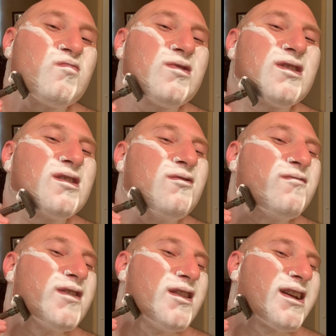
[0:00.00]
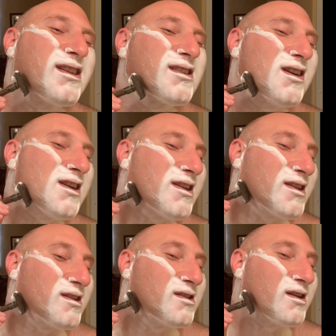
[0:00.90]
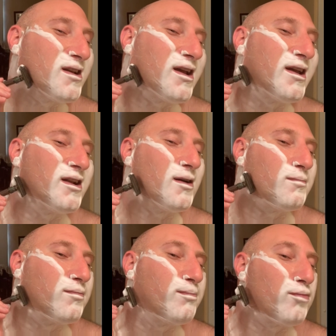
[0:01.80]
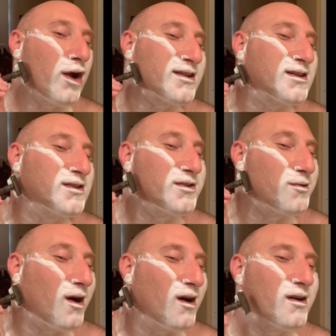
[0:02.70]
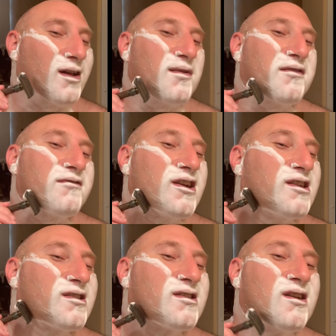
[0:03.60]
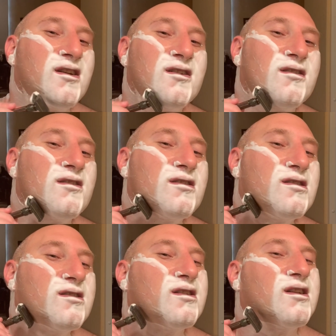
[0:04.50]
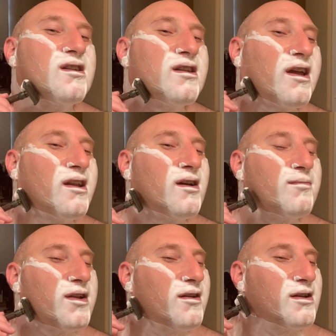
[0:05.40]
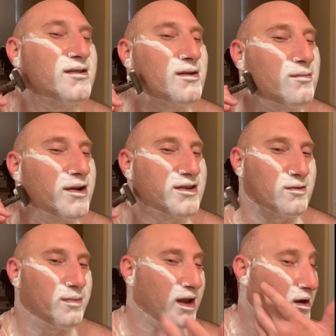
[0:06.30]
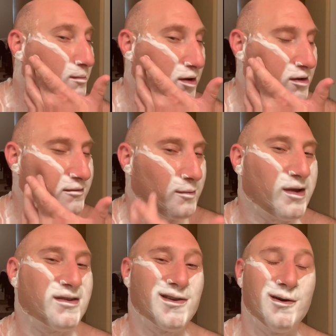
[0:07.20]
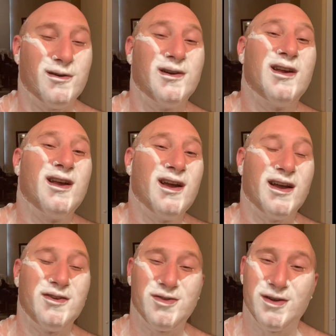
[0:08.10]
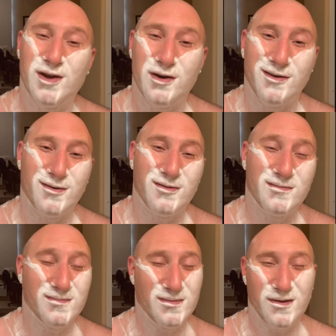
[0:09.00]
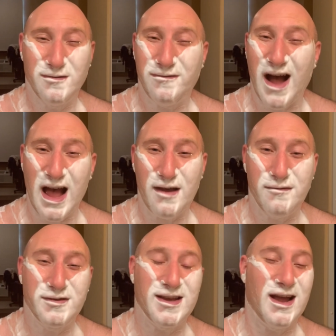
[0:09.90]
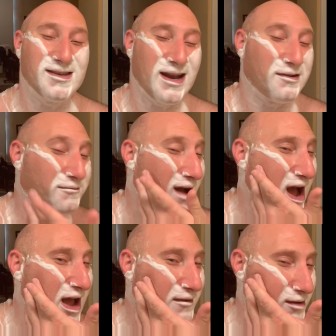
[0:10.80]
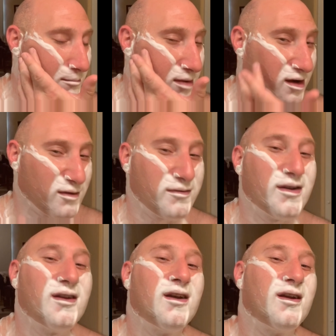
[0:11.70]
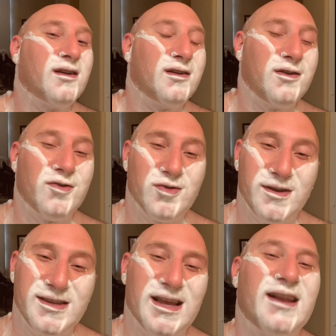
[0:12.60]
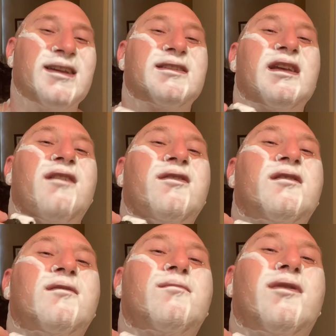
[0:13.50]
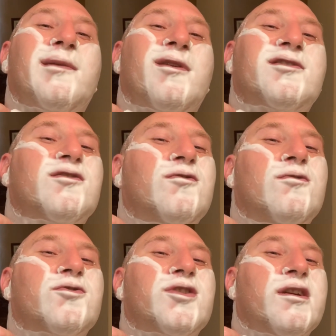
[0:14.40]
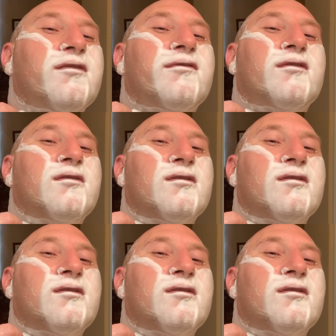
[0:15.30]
Just don't feel like it's cutting, and I ended up pressing too hard on my face and end up getting some razor burn from it. So I usually go 5, setting 5 and above, usually setting 7, pretty much the whole shave.